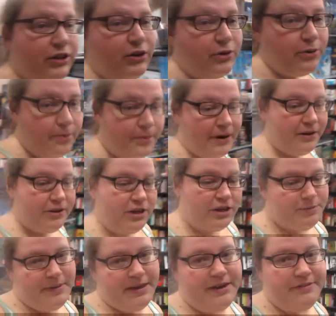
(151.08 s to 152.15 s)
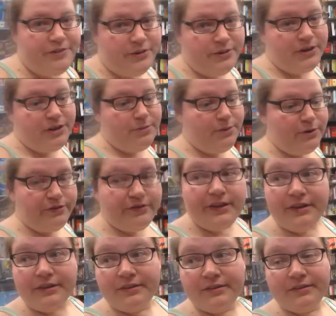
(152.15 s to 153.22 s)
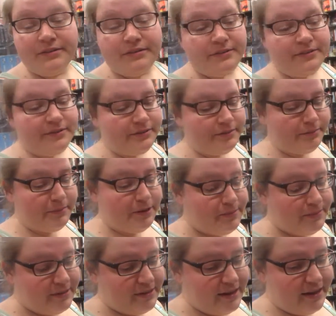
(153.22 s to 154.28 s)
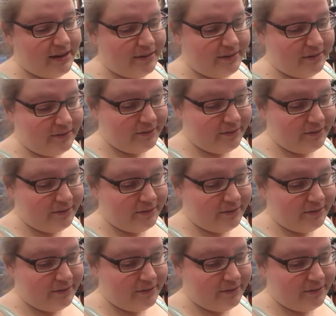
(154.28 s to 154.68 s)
So Byron talked me out of going to the movie. Makes me sad.